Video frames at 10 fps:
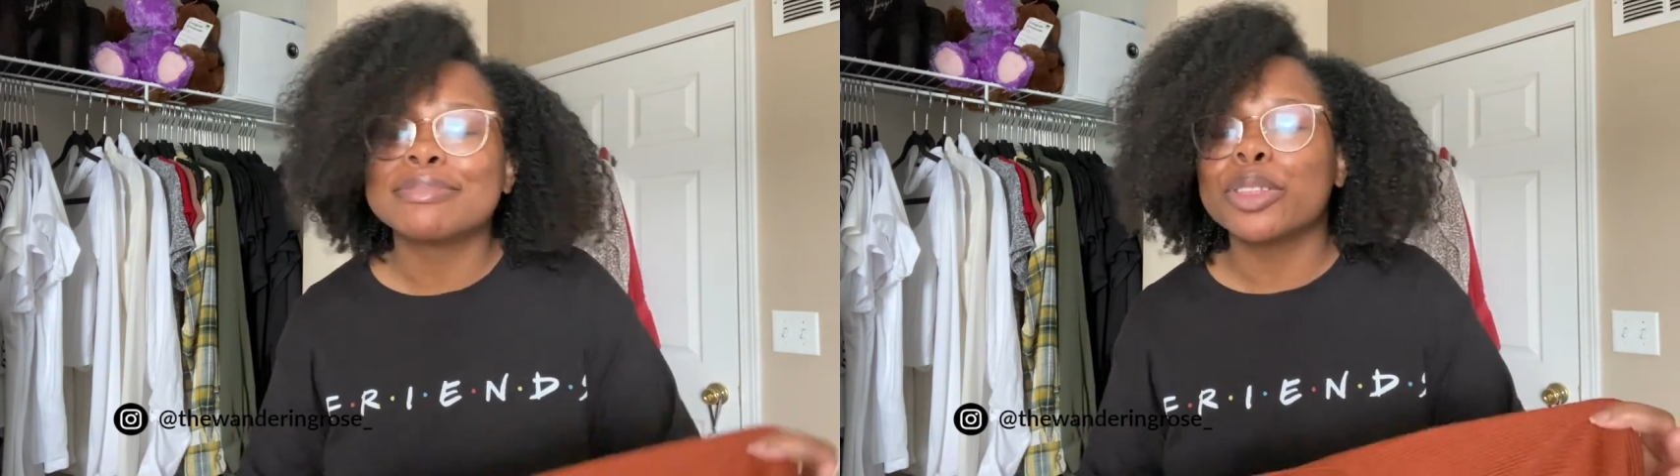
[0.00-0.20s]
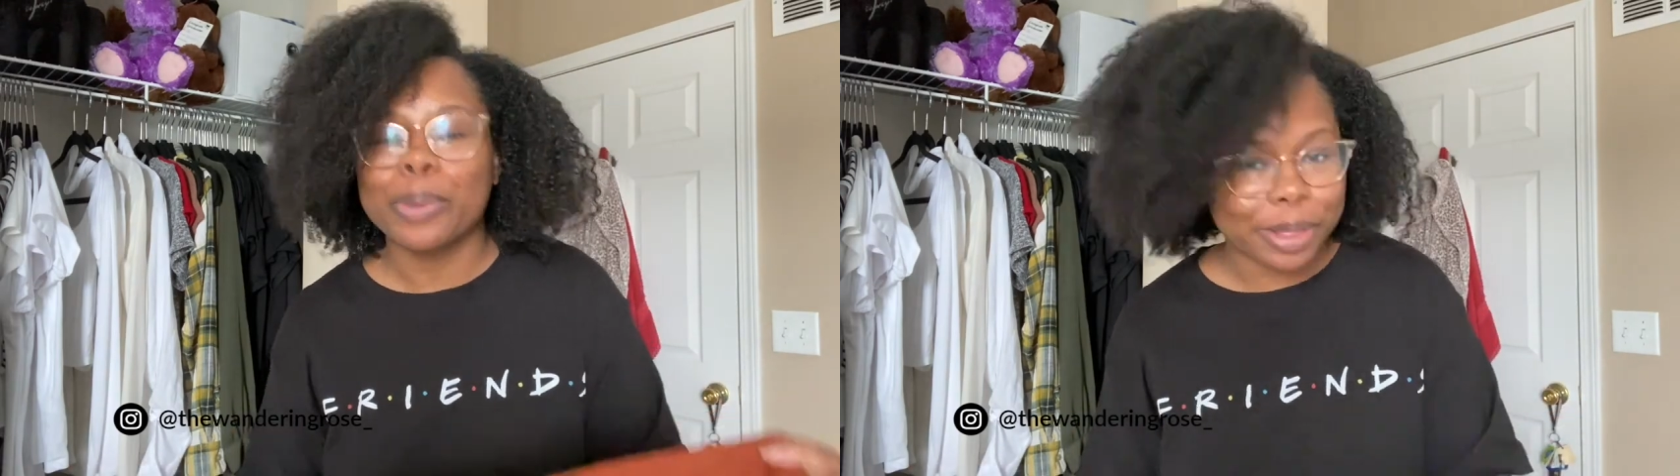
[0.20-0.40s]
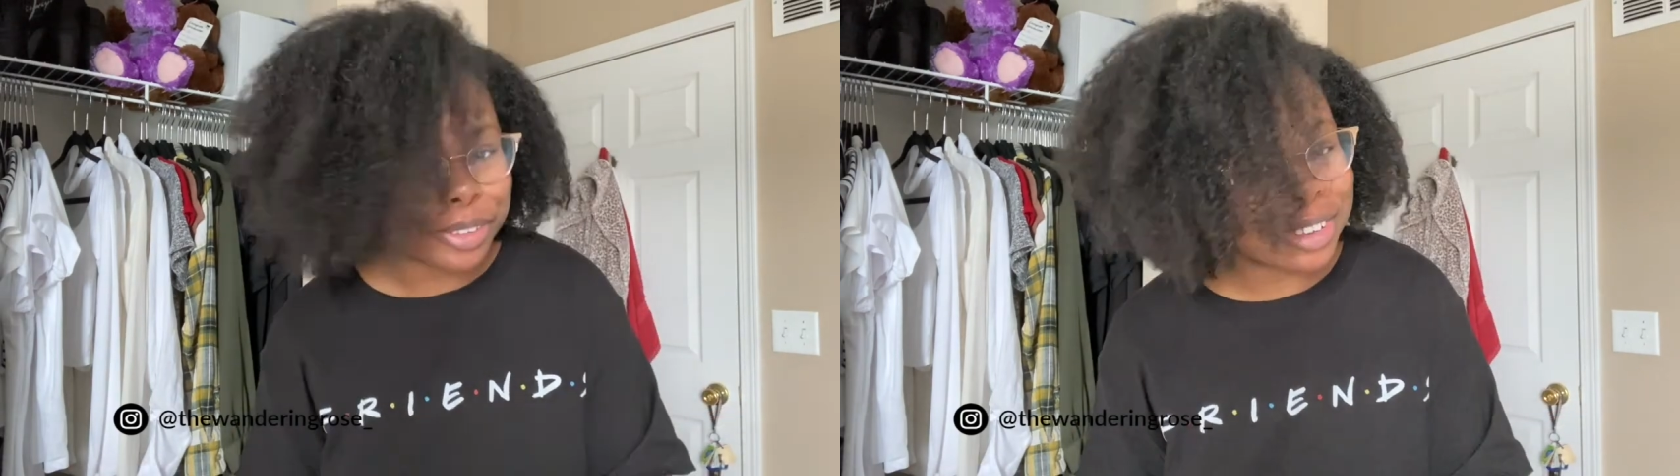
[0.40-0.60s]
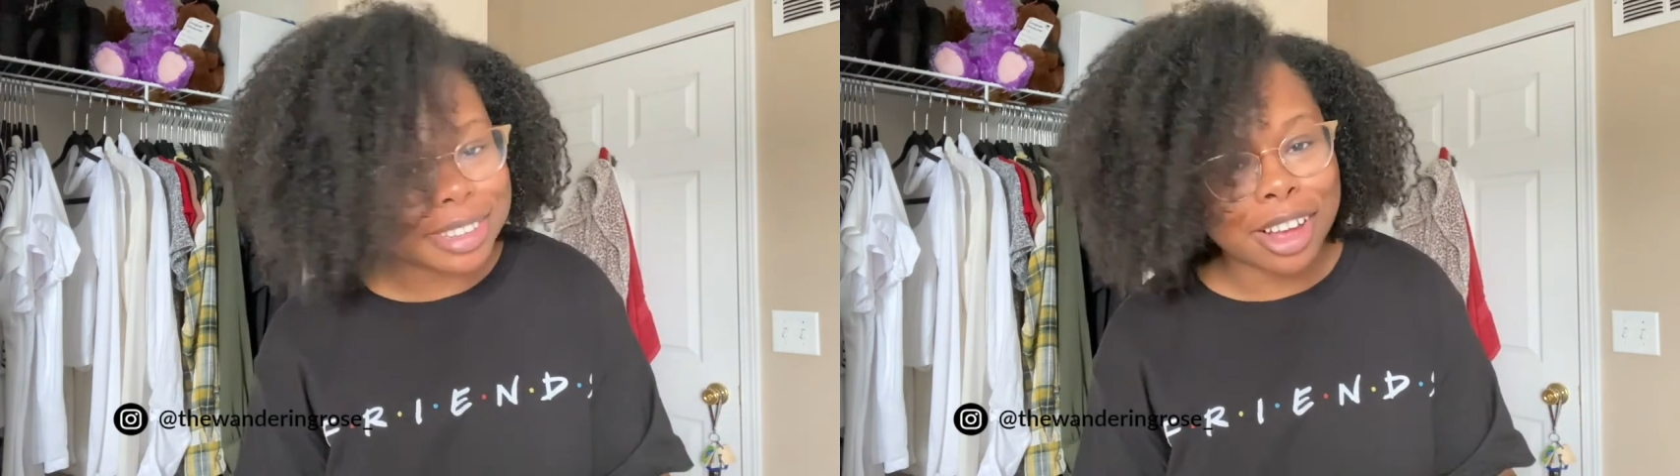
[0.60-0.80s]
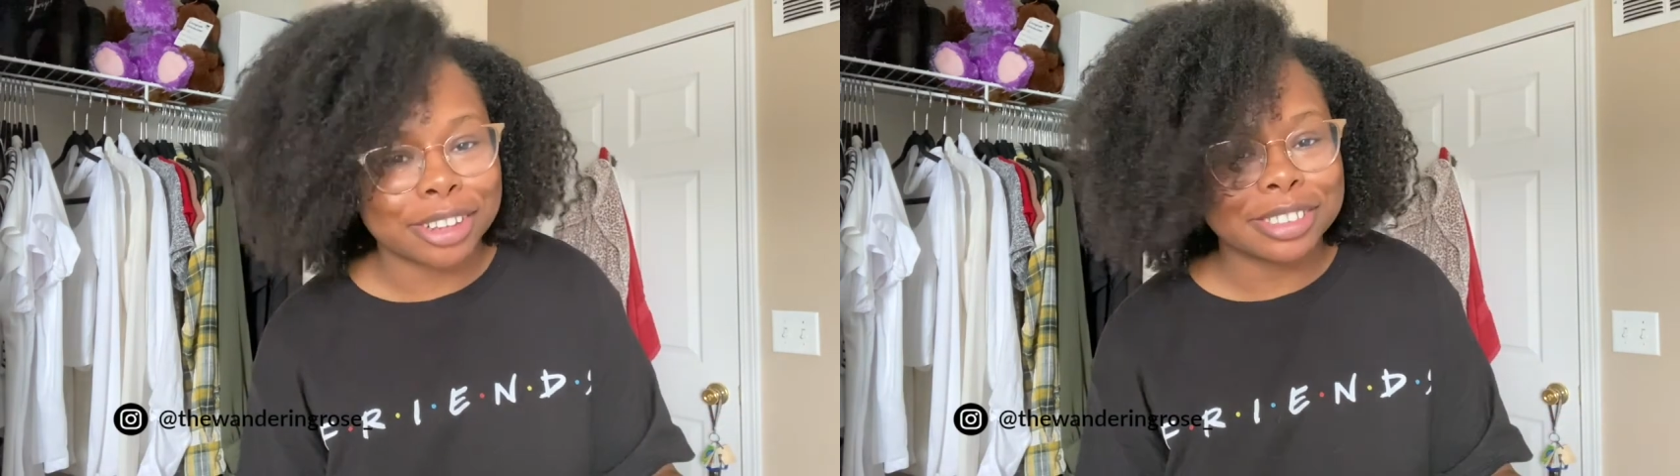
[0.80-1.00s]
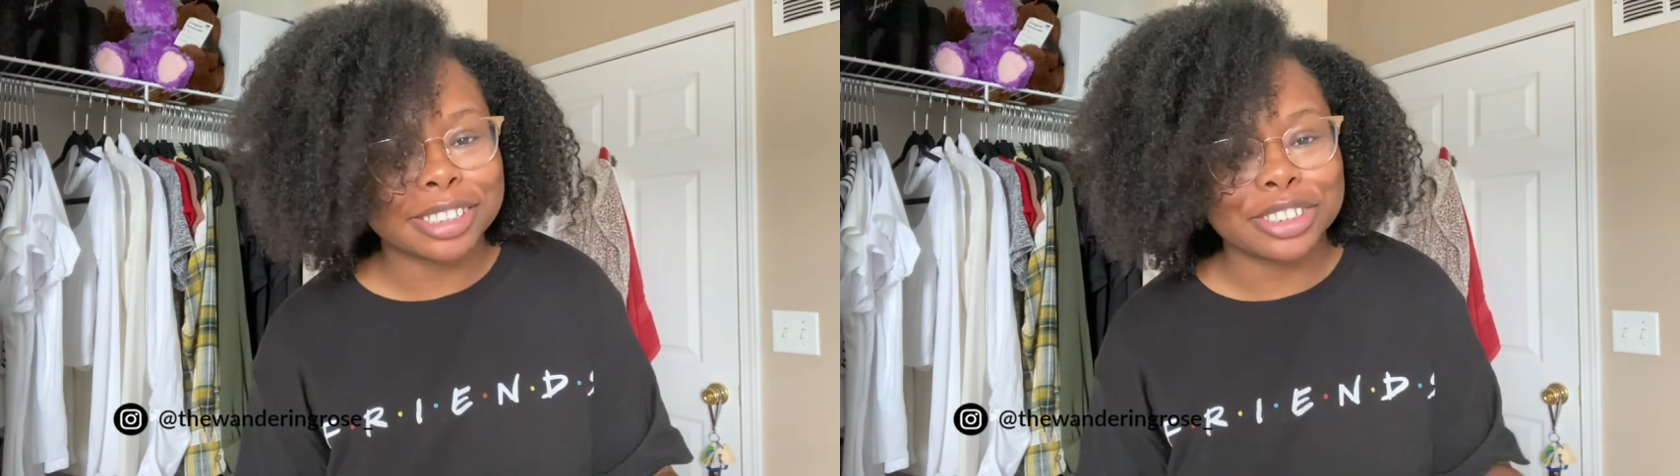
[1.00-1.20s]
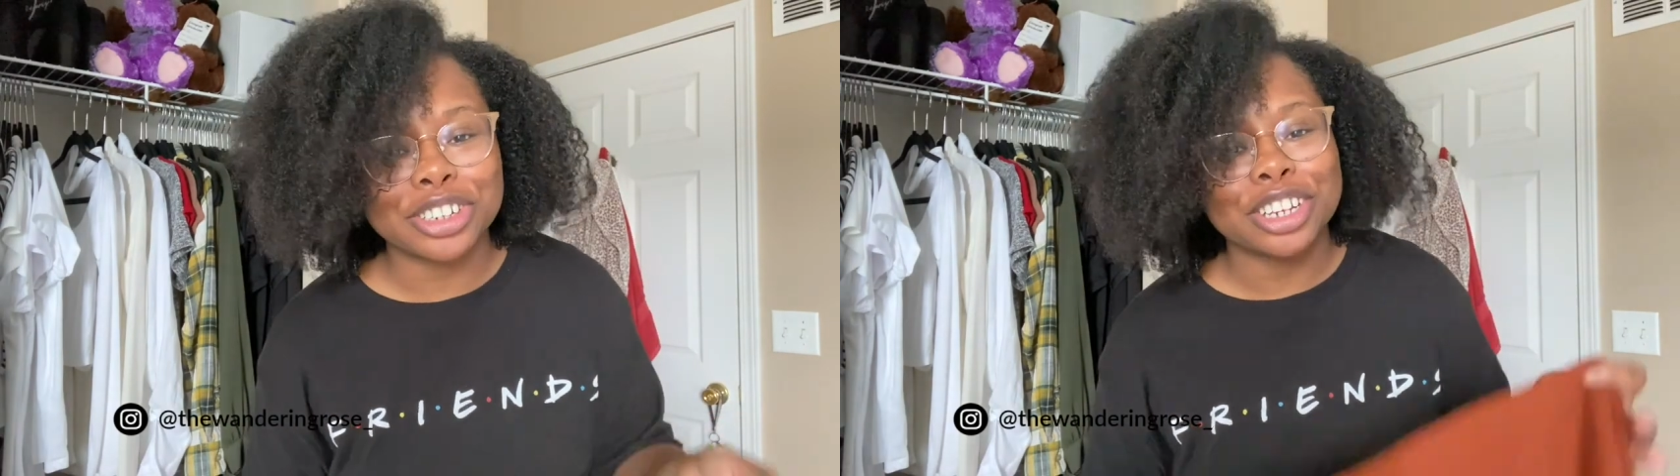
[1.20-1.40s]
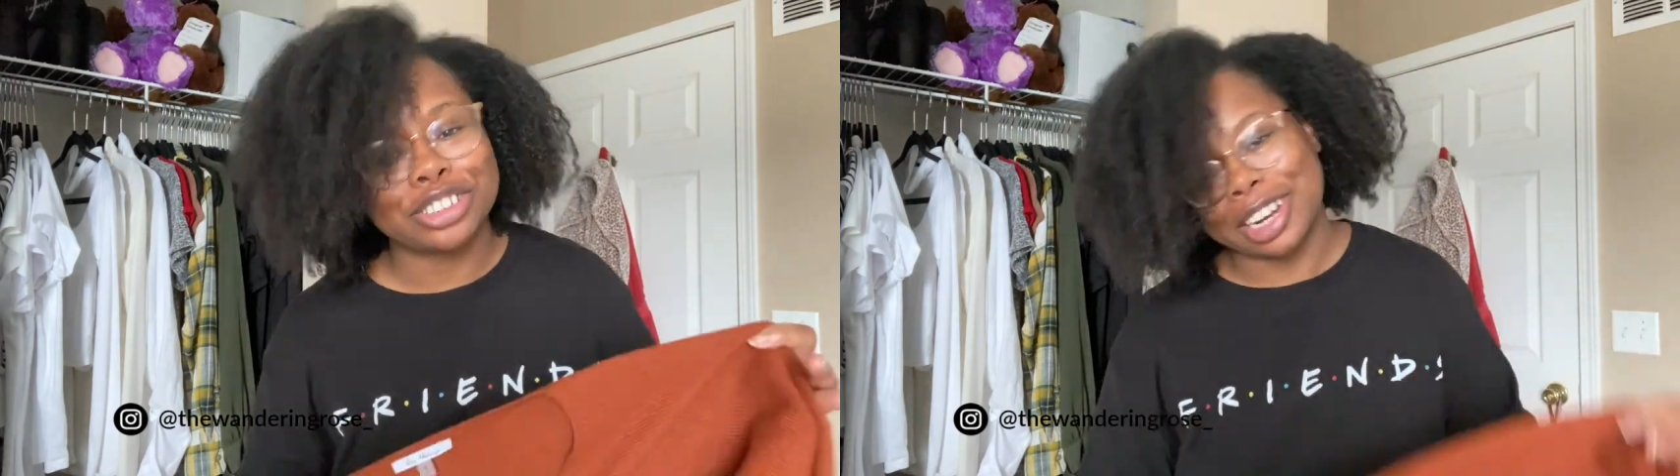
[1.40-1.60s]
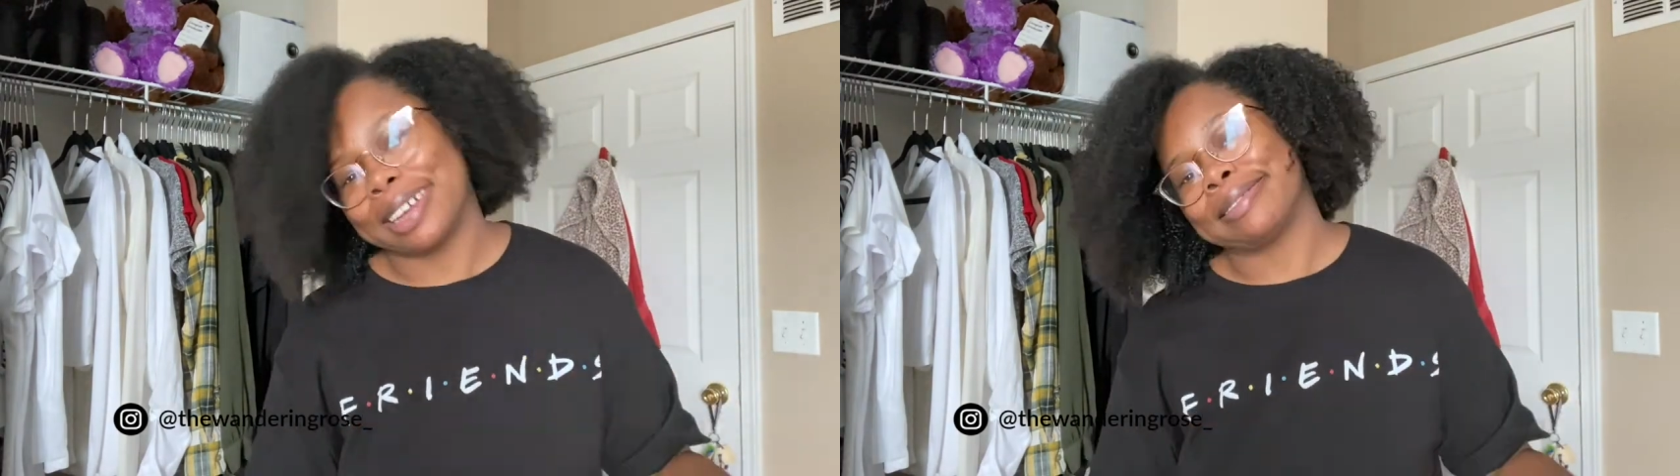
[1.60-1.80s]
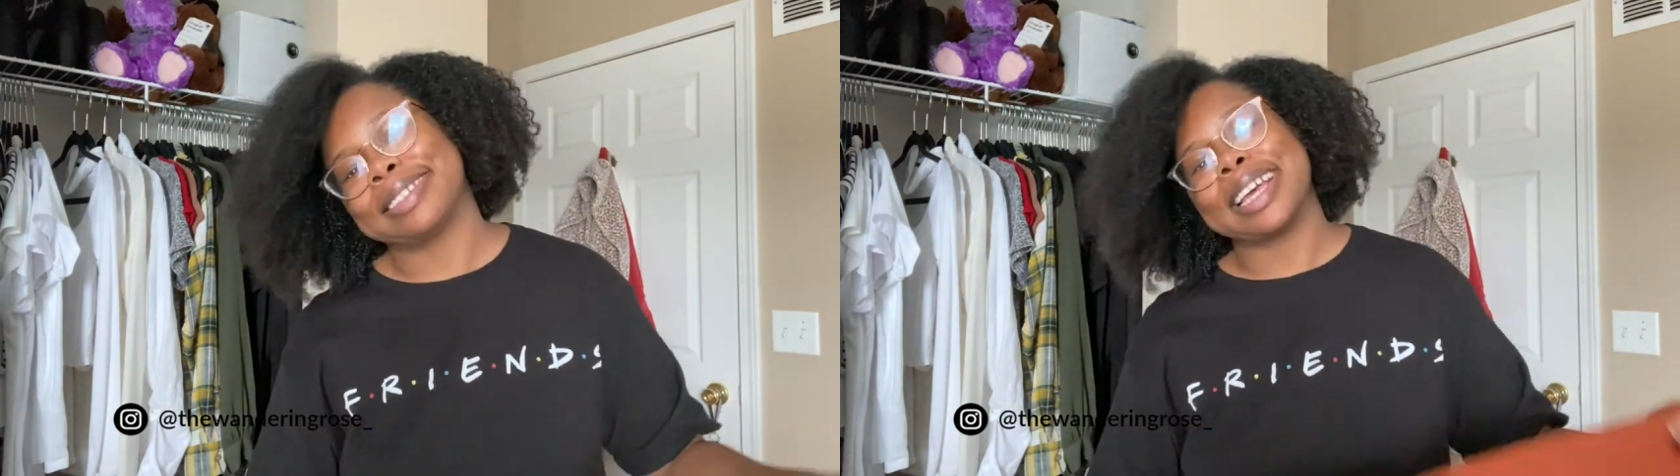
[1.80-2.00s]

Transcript: the weather is constantly changing